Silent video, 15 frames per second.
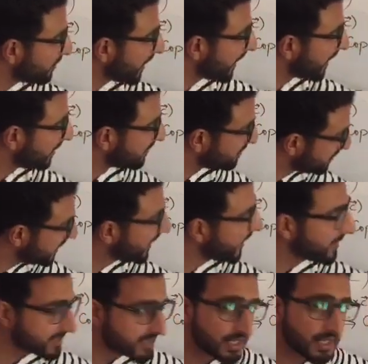plane, B
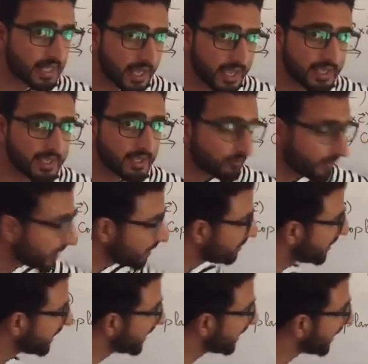and C lying in one
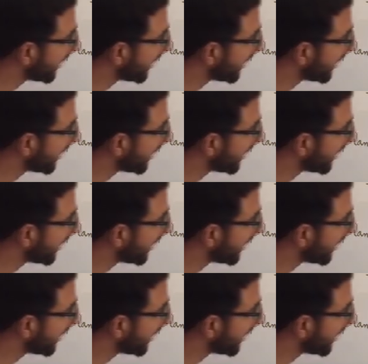plane.